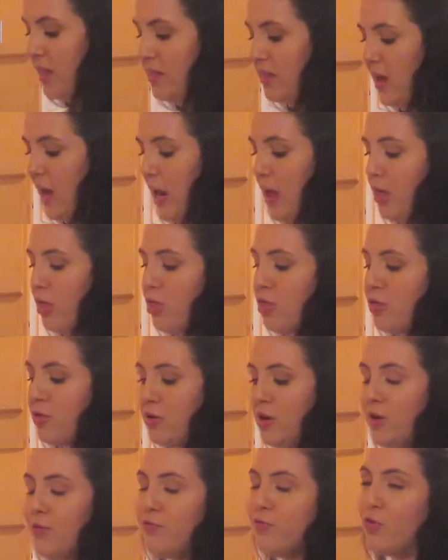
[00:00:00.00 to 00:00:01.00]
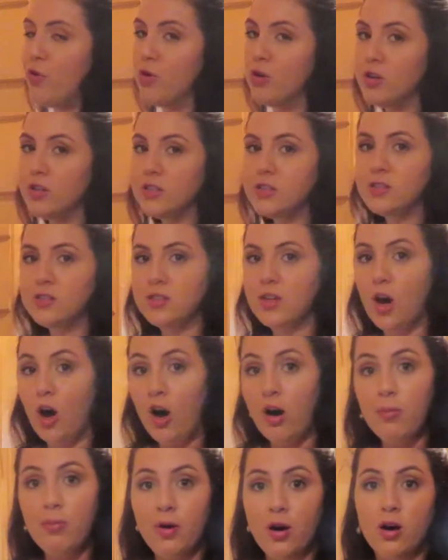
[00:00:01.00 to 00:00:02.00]
In like 3/4
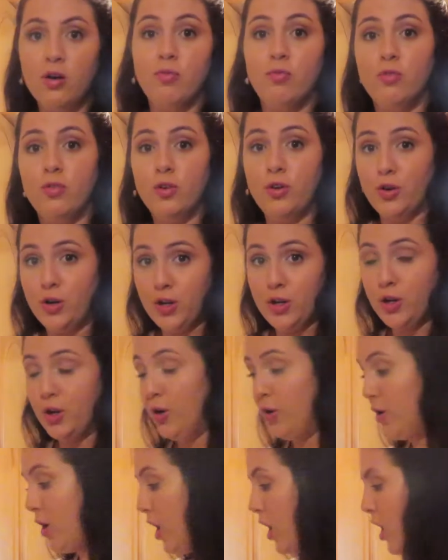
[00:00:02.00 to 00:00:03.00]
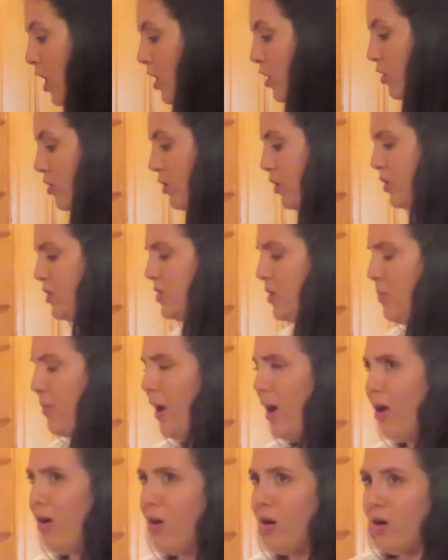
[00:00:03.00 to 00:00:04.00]
cup of Greek yogurt, there's
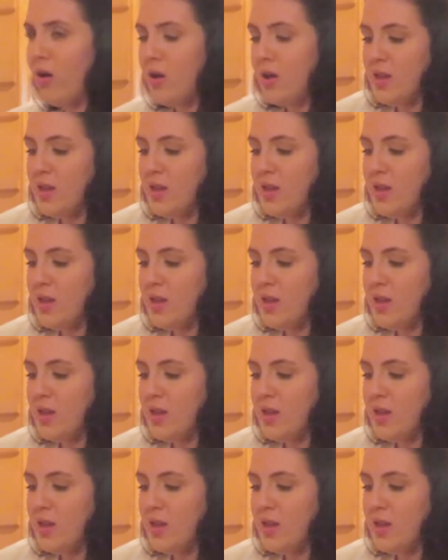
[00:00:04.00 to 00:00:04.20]
about